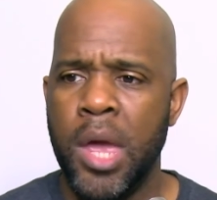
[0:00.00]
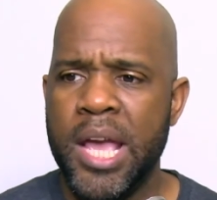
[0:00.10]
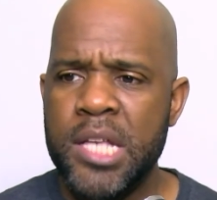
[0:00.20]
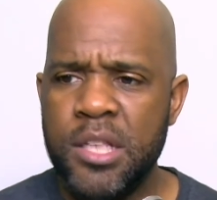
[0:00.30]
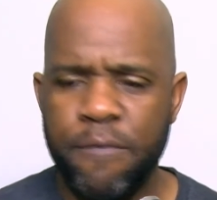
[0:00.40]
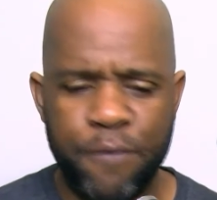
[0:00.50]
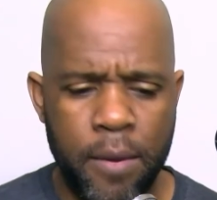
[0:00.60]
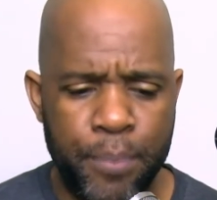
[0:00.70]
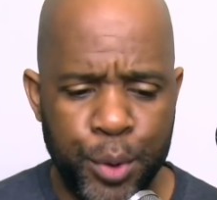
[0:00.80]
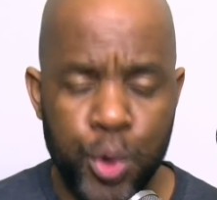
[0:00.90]
Is it
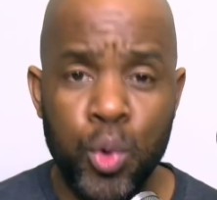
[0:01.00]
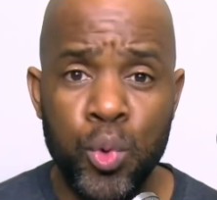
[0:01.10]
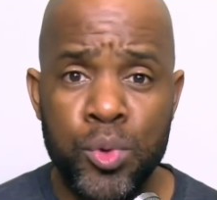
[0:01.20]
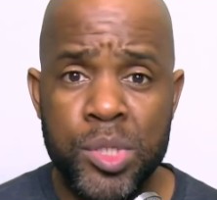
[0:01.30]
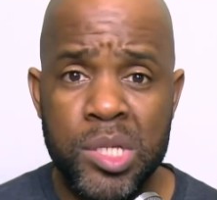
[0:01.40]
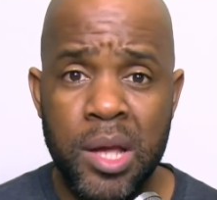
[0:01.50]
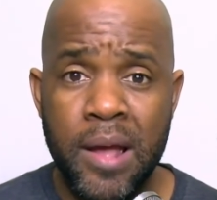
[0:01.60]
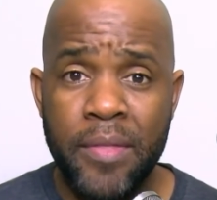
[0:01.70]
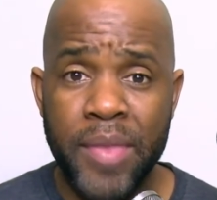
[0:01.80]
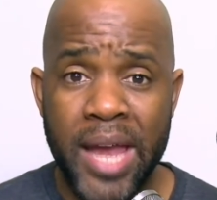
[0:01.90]
from news
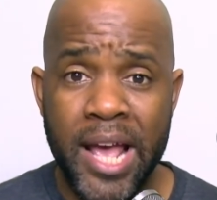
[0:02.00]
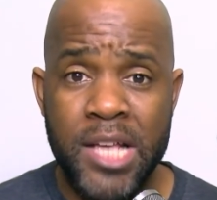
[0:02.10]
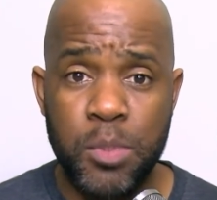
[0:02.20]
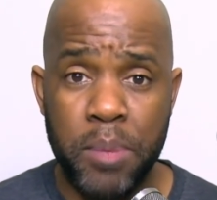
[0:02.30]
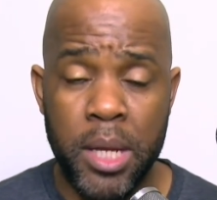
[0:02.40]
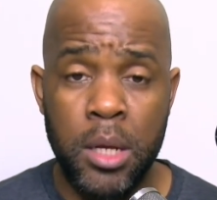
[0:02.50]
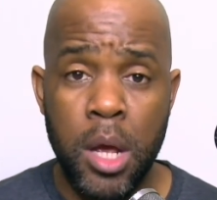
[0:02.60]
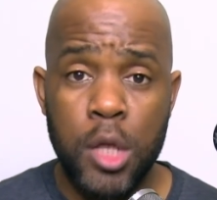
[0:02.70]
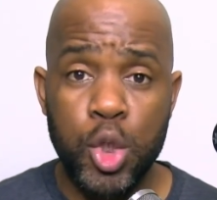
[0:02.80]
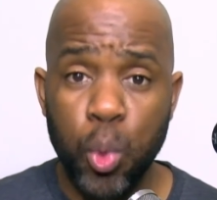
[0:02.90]
that has been
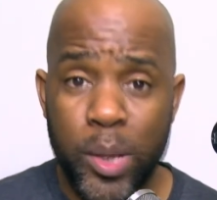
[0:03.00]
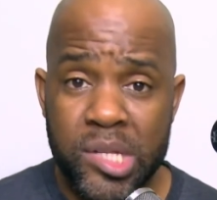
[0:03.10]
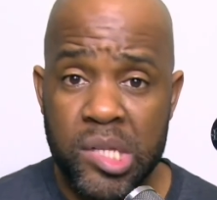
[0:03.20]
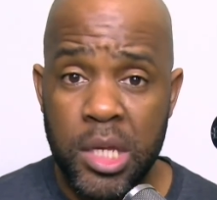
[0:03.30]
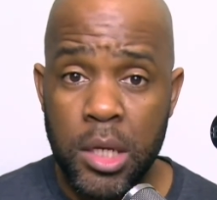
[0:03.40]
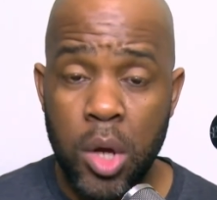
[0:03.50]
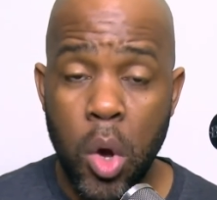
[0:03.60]
twisted